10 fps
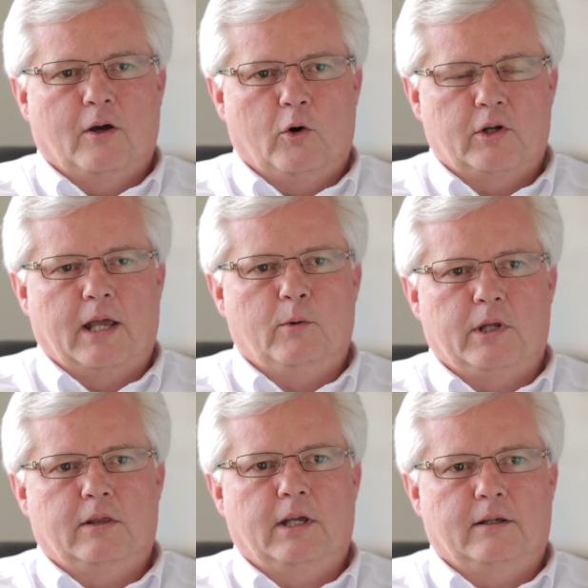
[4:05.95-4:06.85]
okay,
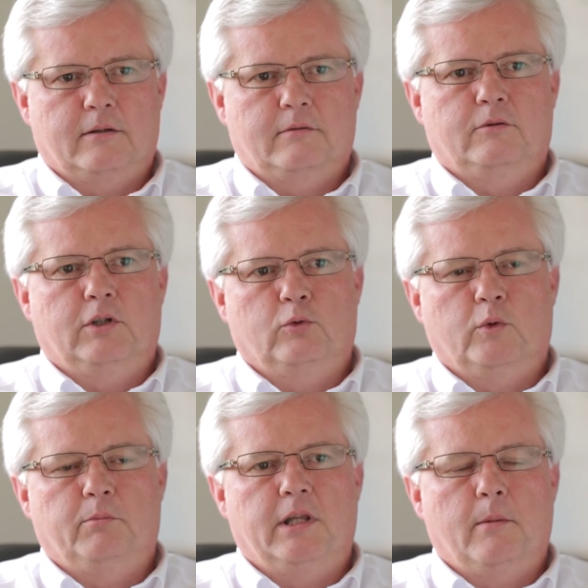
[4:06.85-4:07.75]
we think this
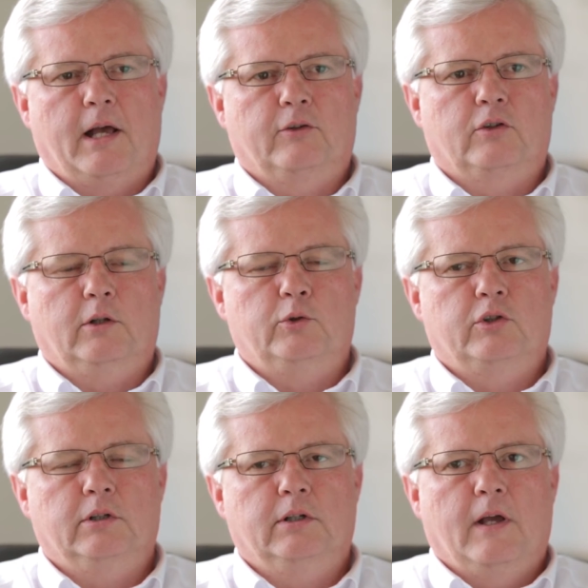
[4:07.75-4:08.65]
would be the best
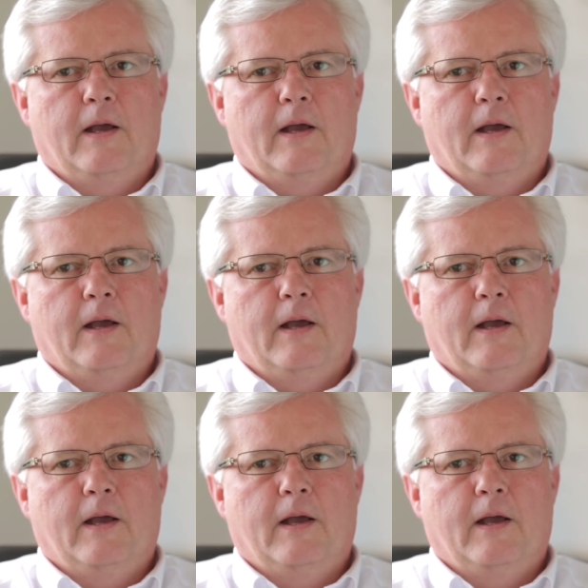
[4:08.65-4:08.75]
solution.